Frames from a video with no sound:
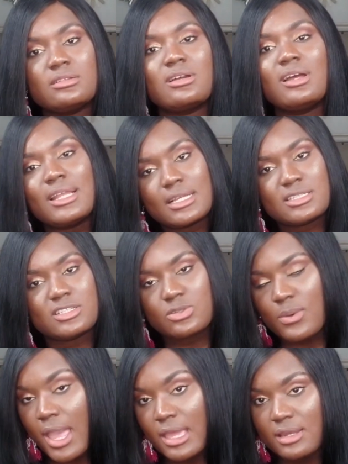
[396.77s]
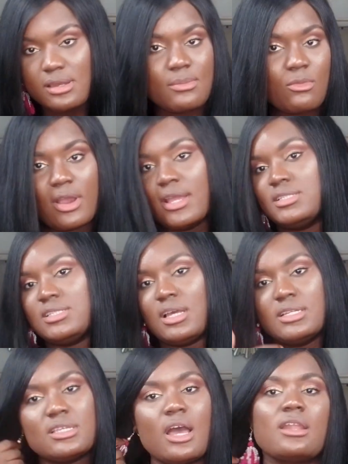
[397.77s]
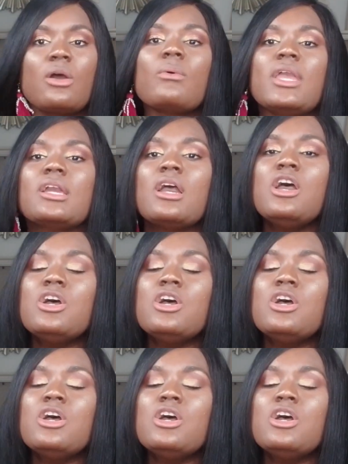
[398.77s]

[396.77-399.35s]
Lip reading: connected to a head anymore. It's on a wig.